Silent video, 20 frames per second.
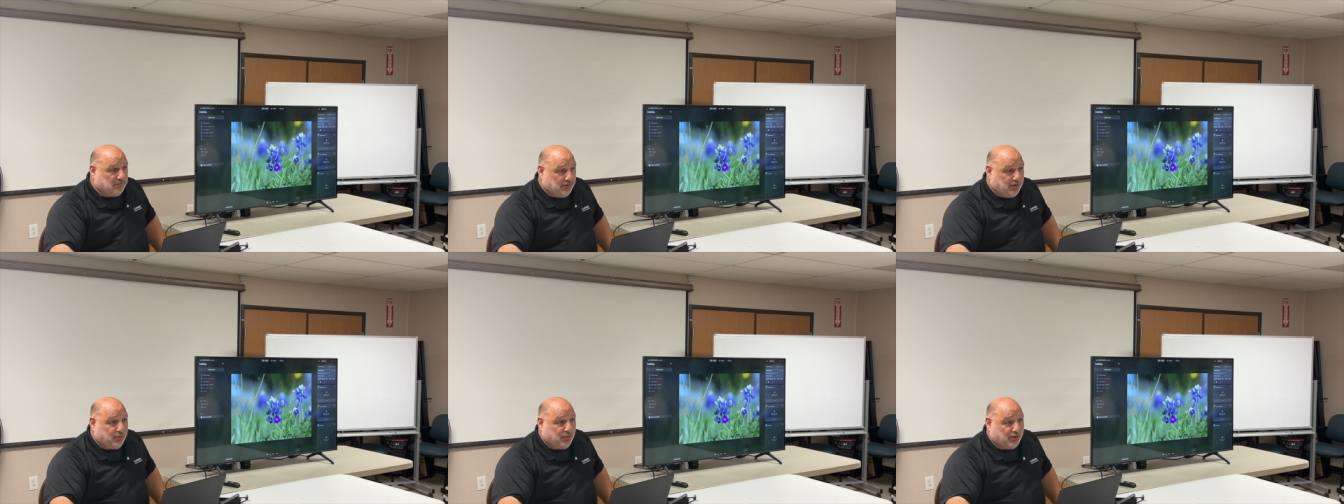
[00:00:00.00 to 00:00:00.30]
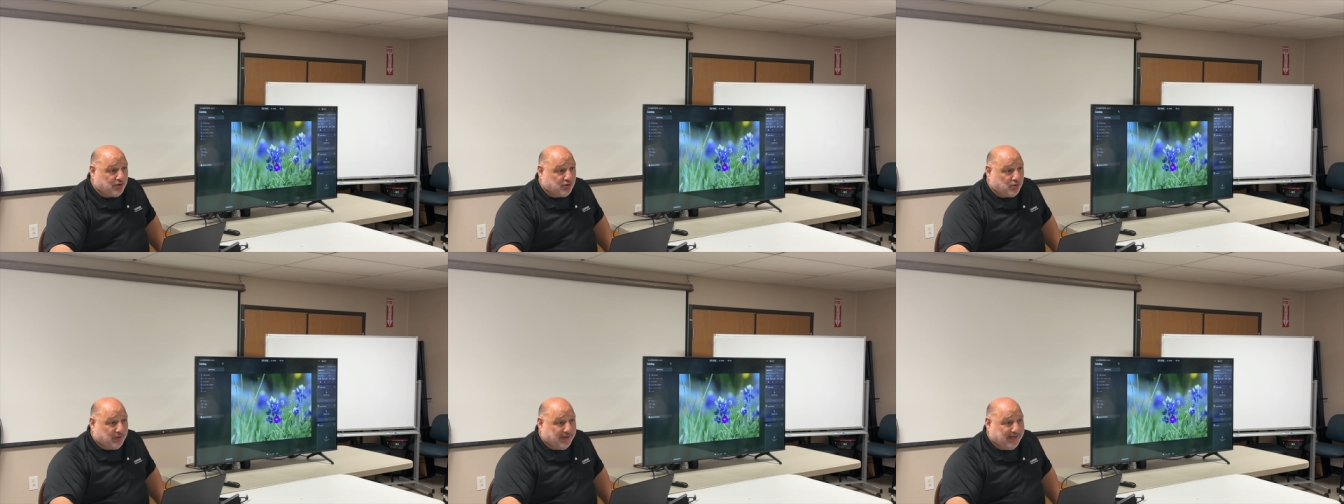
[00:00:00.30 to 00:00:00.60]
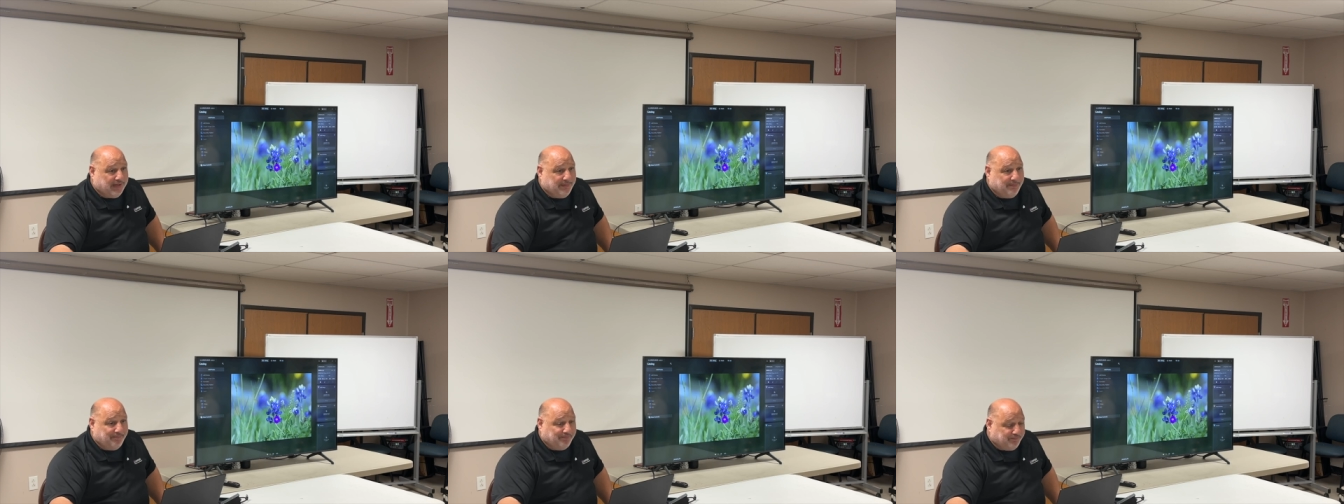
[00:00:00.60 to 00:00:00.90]
You would
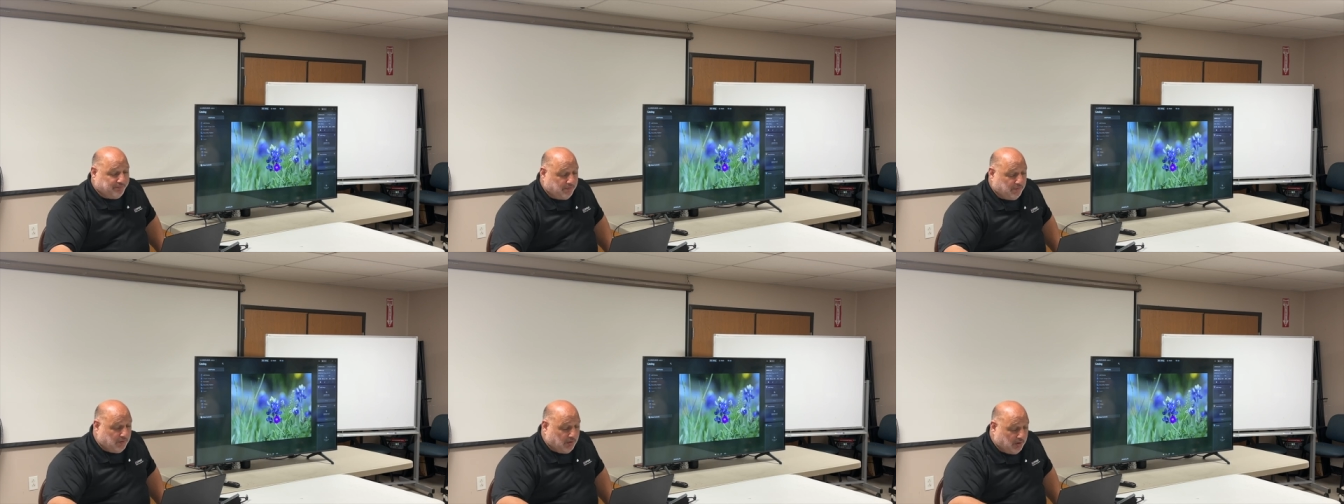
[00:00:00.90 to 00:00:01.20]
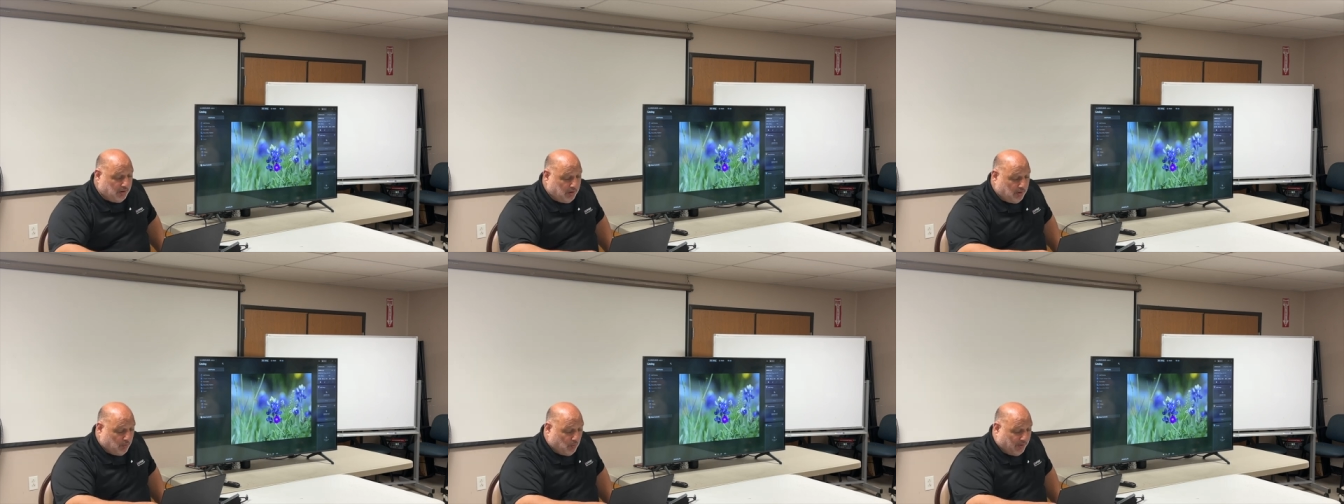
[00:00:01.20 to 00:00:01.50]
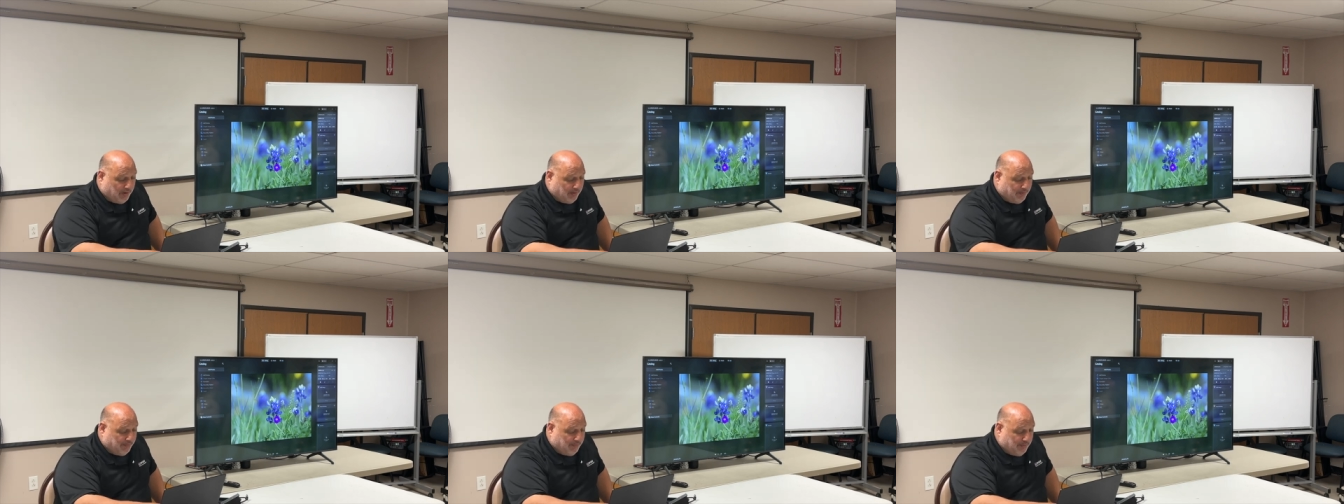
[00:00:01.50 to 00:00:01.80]
agree?
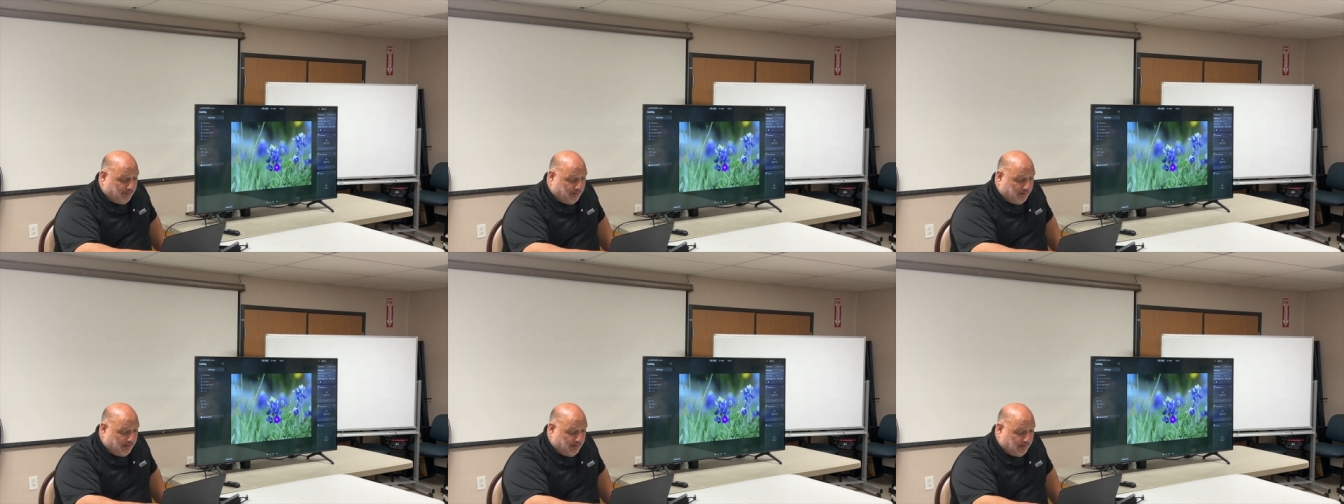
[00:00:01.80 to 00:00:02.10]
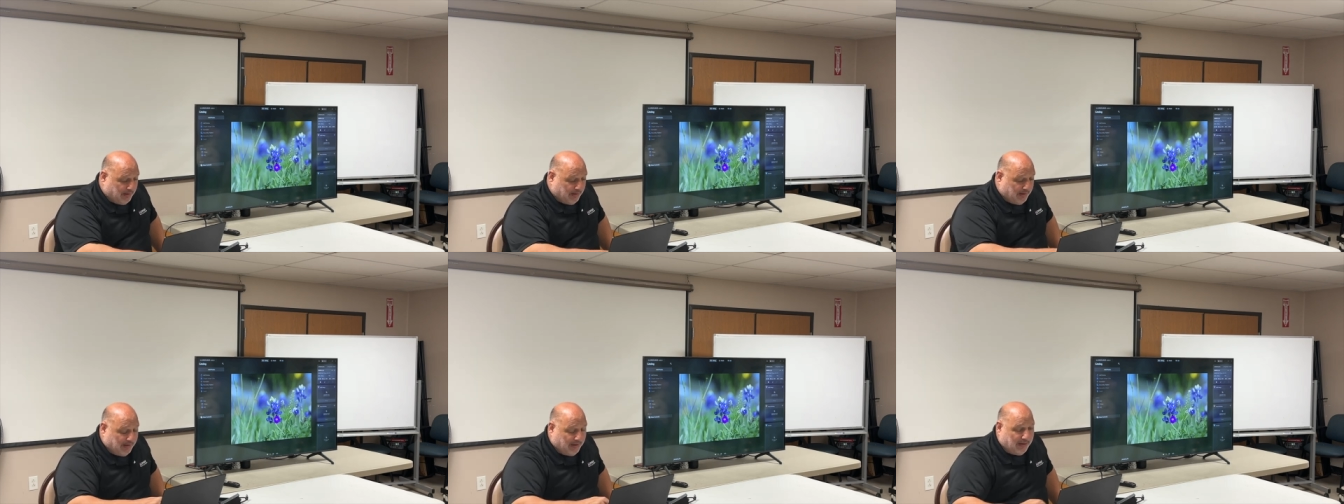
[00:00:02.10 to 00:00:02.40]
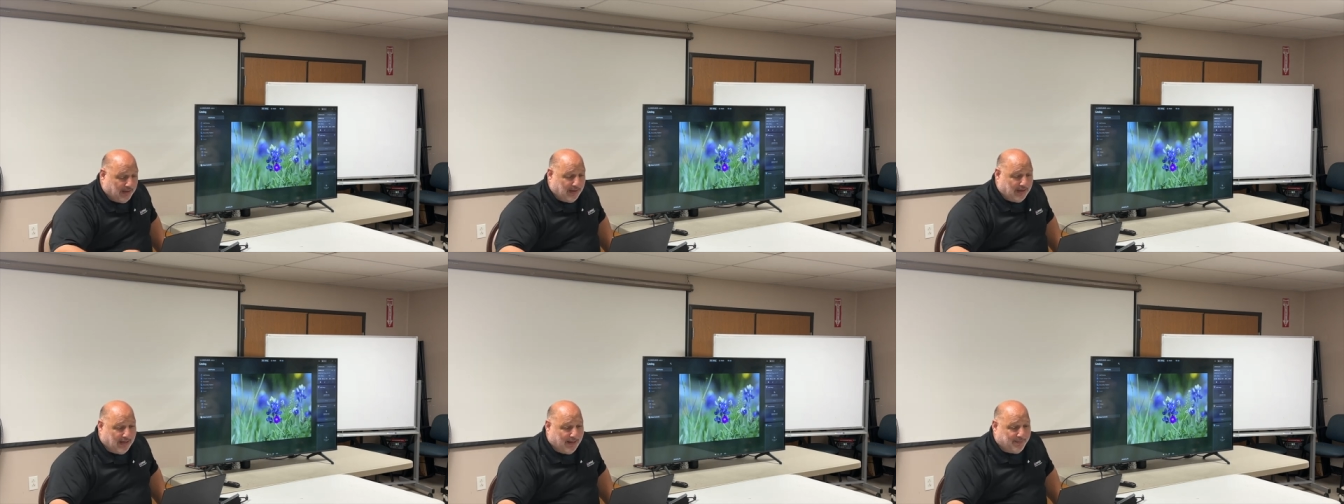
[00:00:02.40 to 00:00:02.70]
Well,
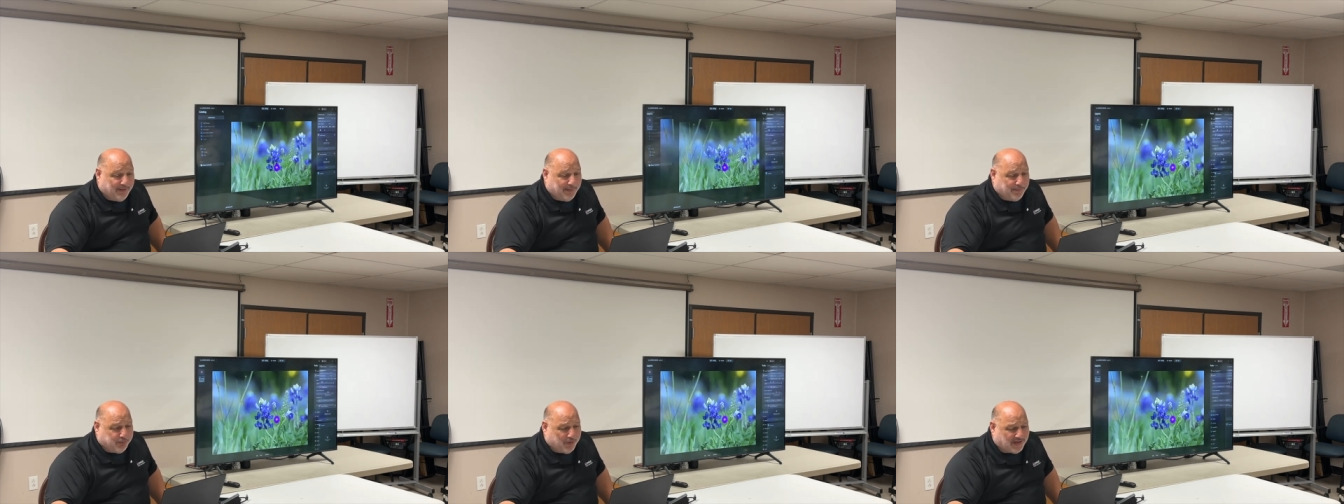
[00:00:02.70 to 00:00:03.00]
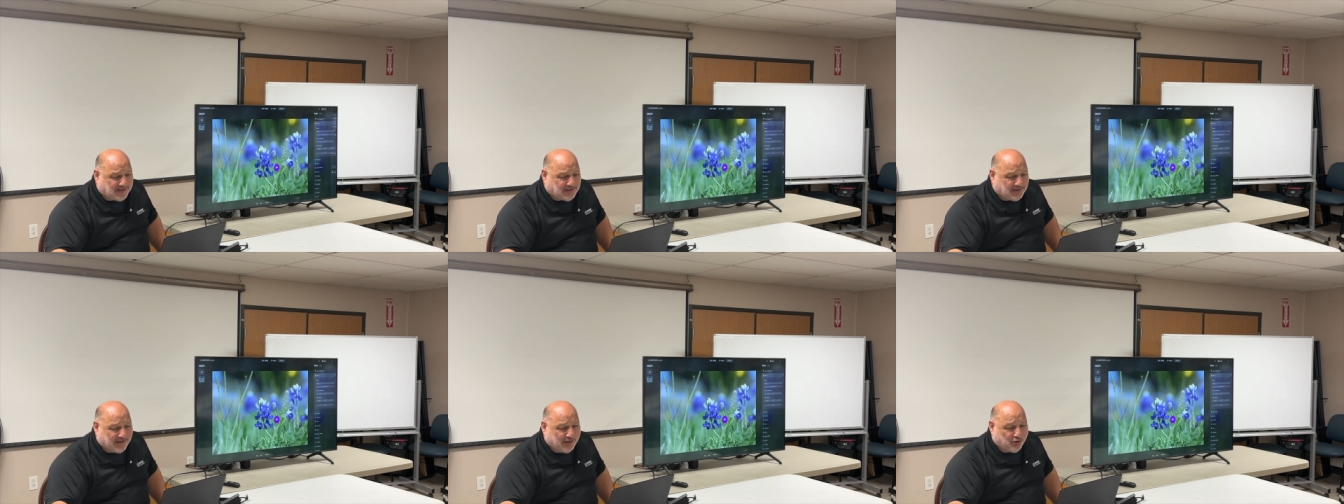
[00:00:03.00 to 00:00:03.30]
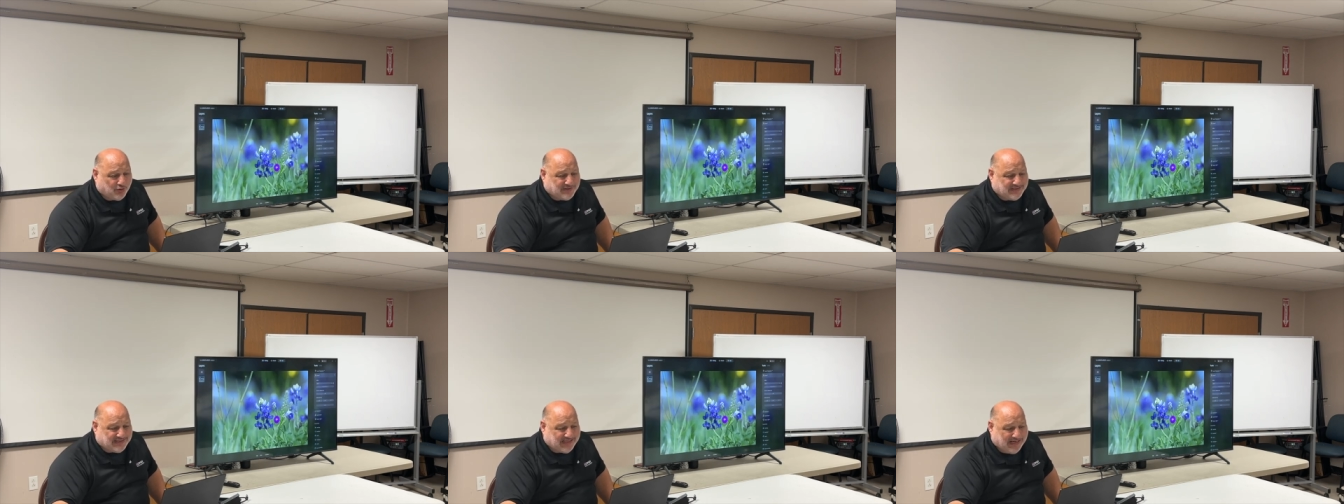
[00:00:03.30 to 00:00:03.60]
I'm going to press the
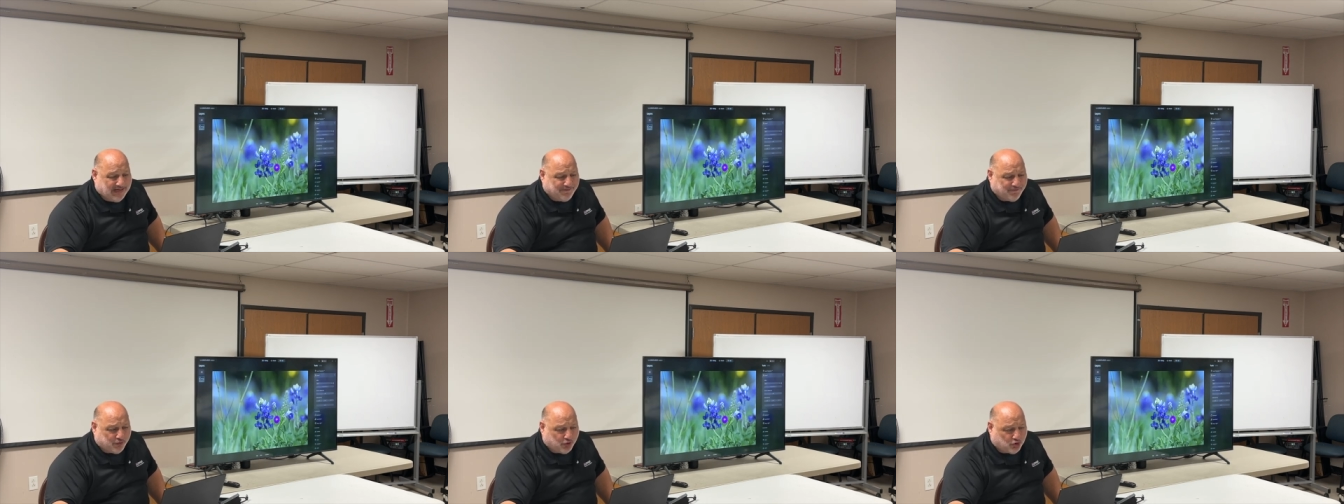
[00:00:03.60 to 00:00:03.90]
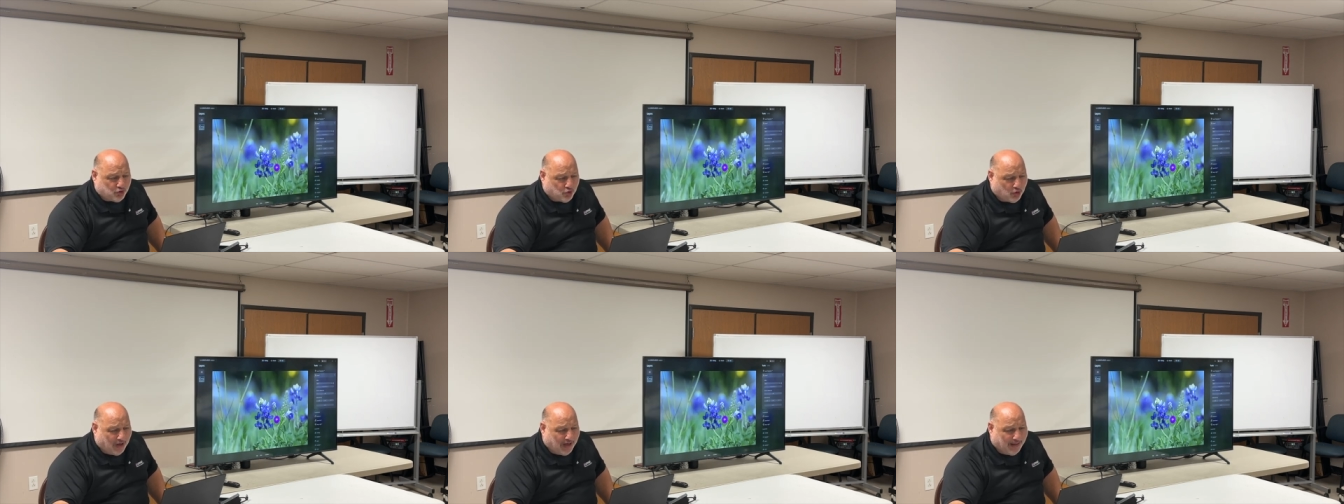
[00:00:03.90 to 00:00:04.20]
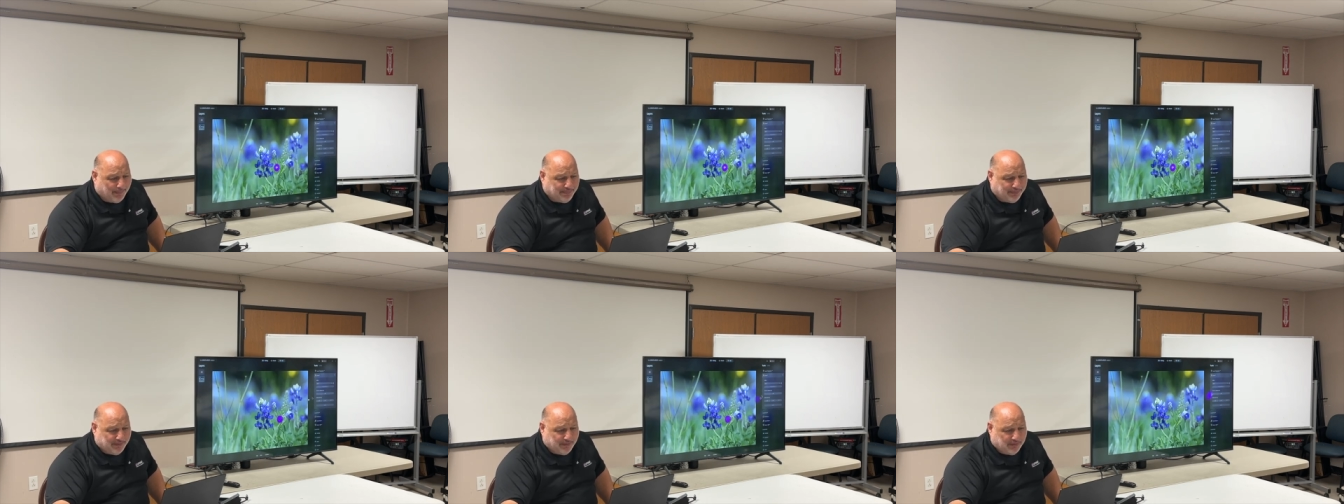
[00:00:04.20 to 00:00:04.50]
letter C for
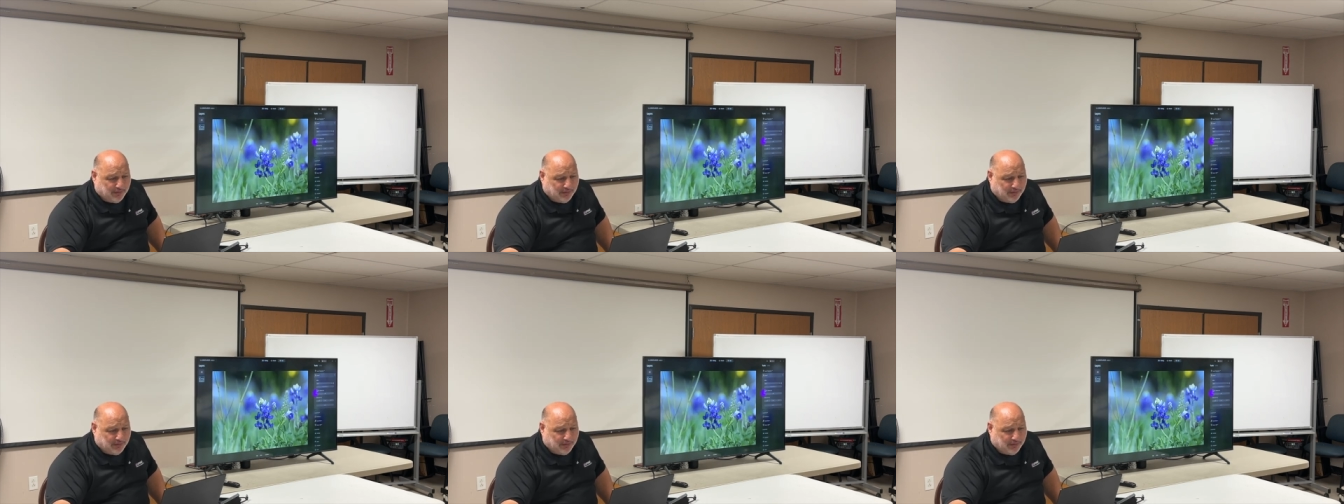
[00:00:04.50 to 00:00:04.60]
crop.